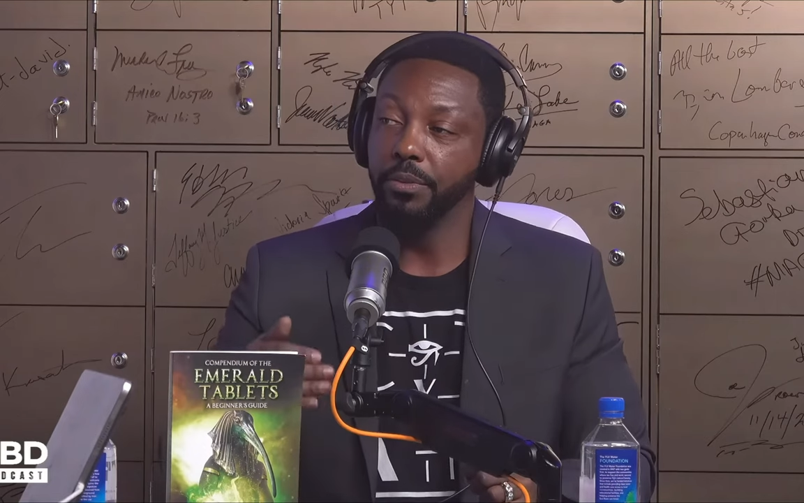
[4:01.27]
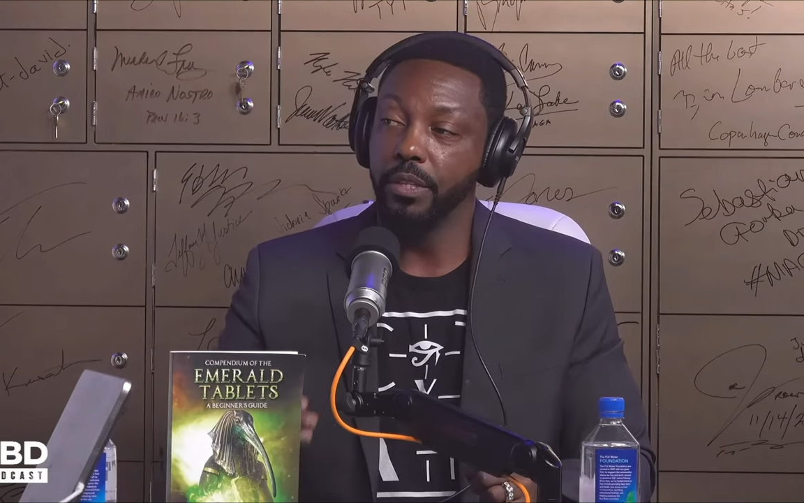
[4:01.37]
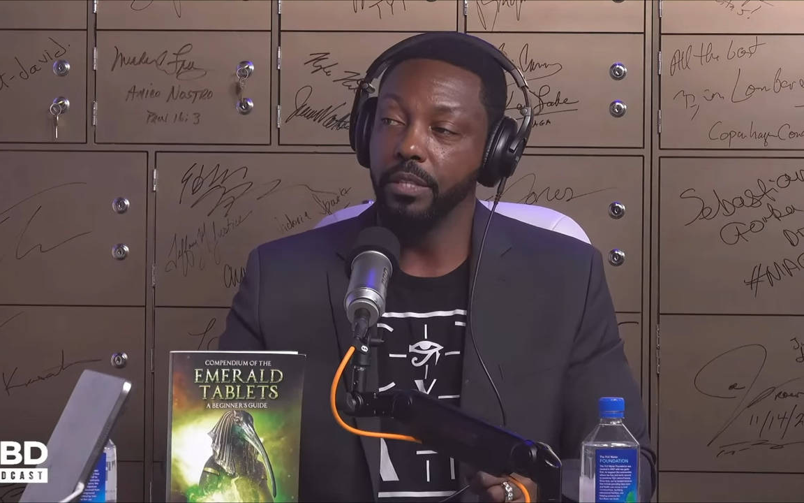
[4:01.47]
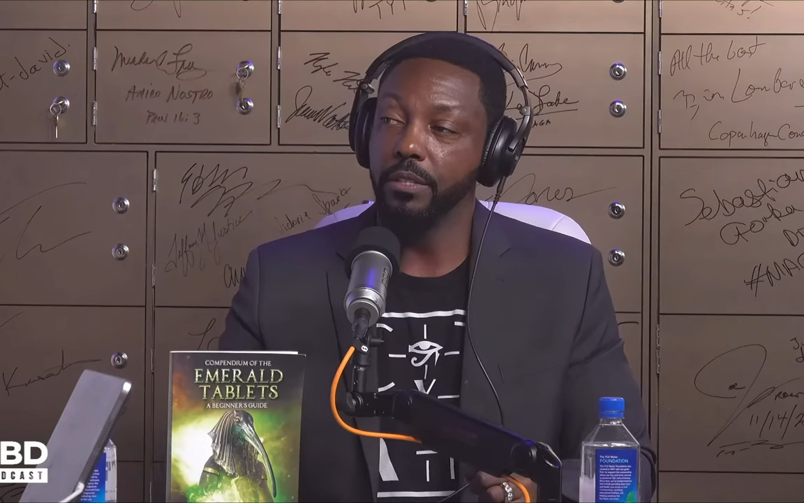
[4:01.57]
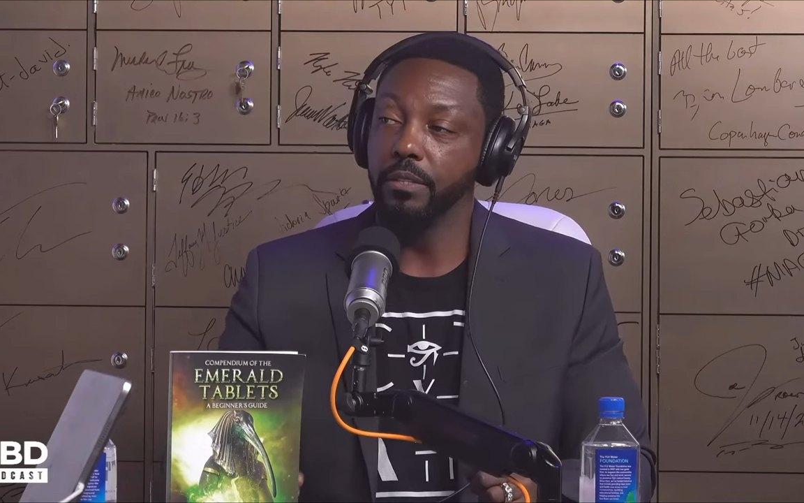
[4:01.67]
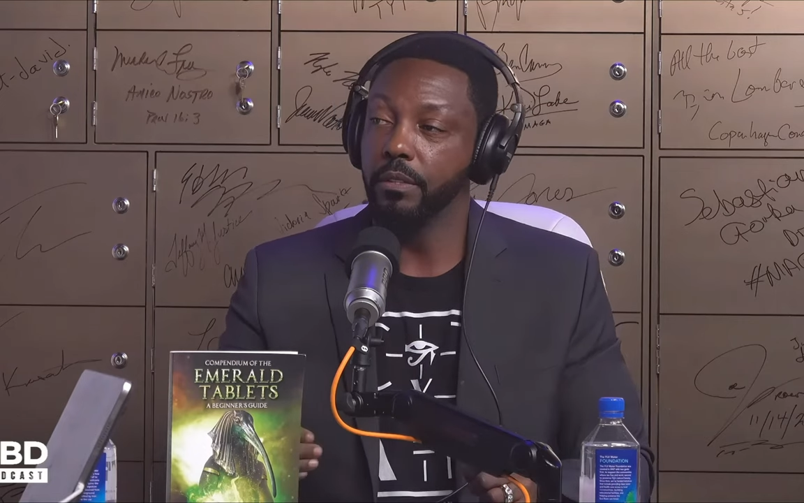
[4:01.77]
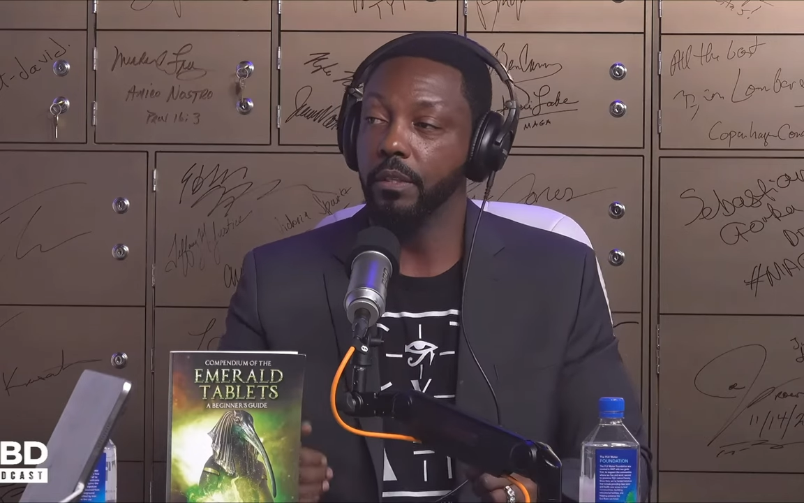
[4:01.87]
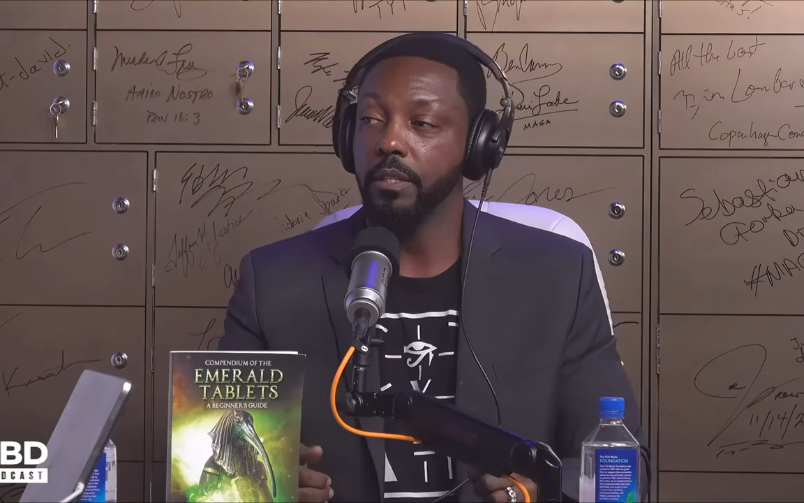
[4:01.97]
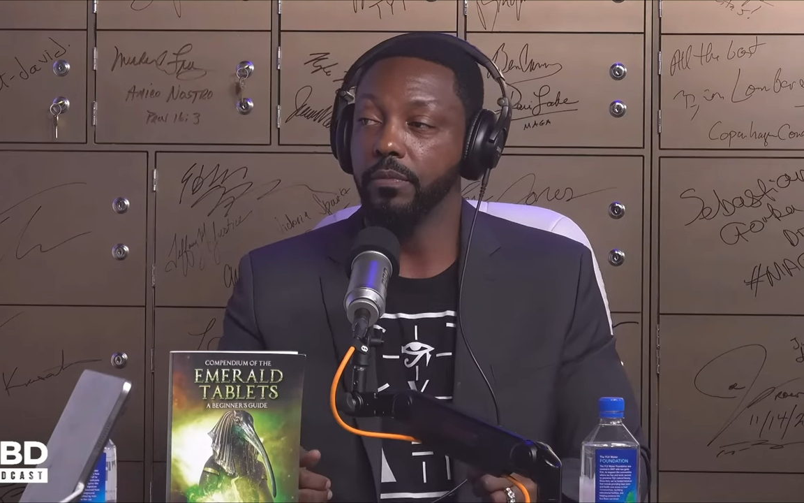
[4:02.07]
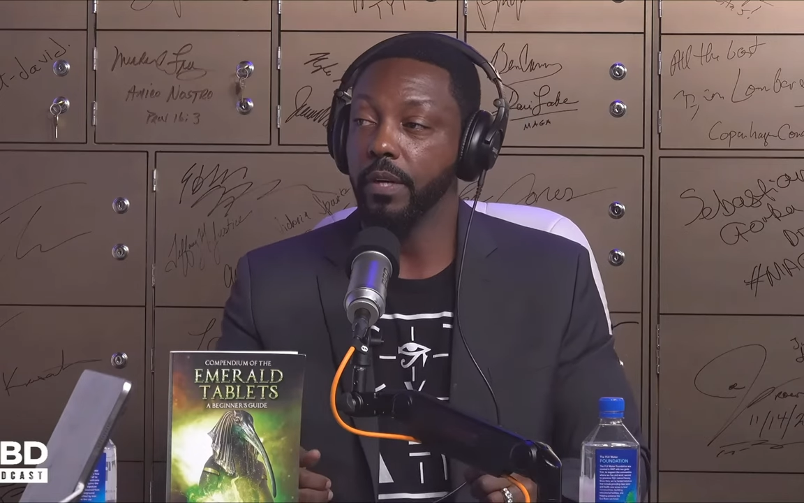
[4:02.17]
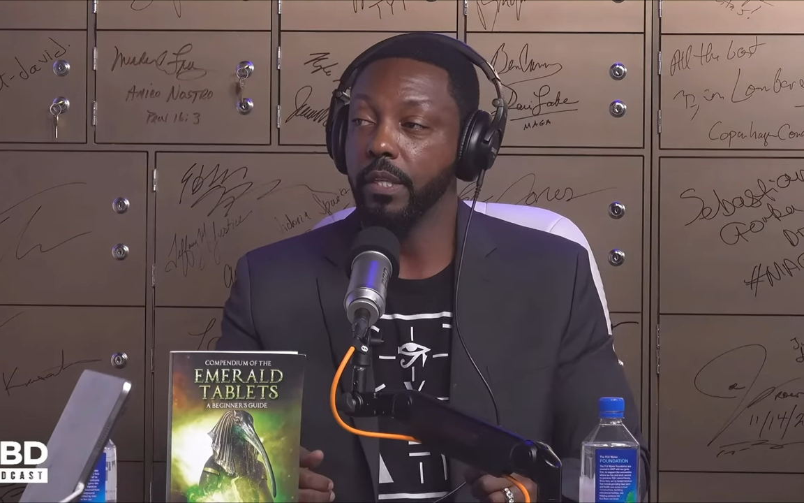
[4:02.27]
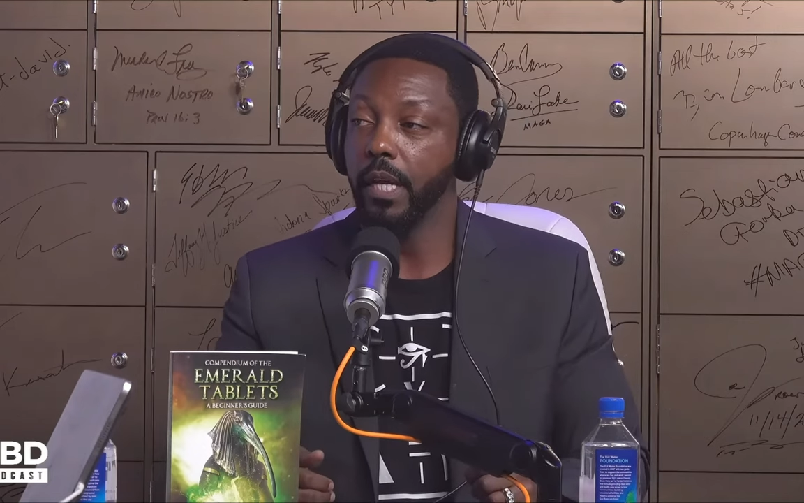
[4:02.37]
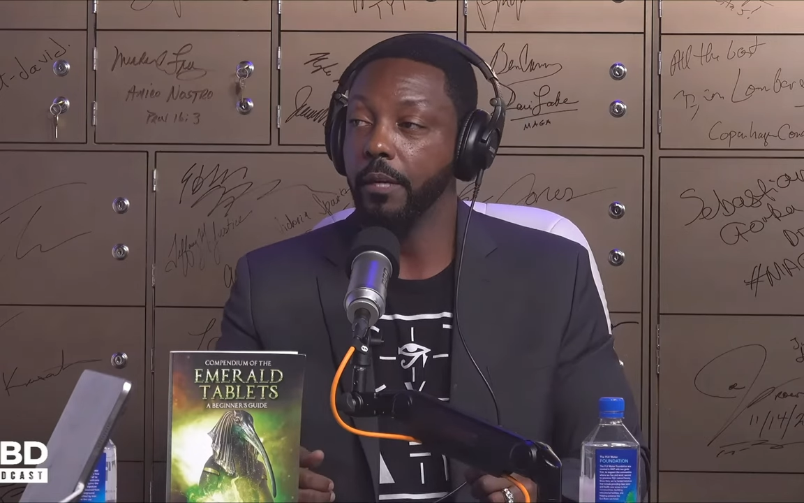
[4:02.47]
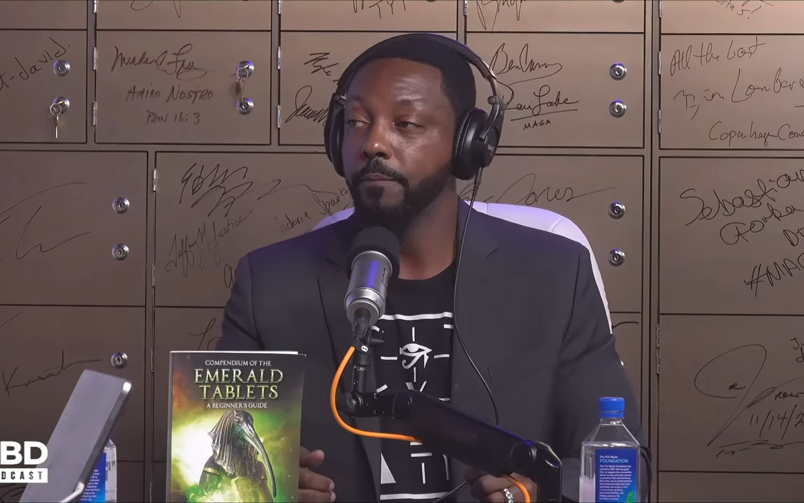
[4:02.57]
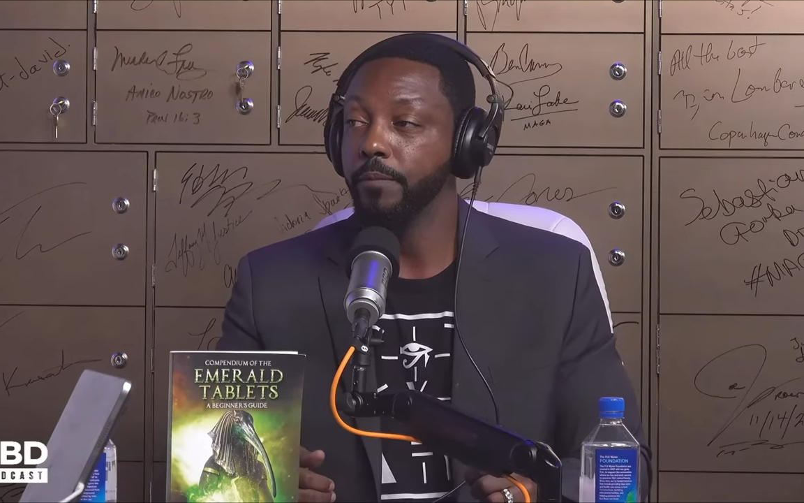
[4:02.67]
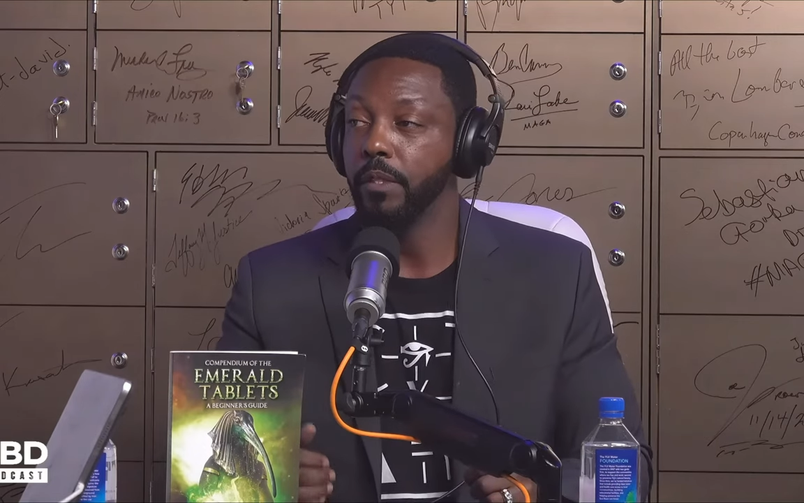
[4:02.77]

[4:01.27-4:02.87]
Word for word: traditions till this very day.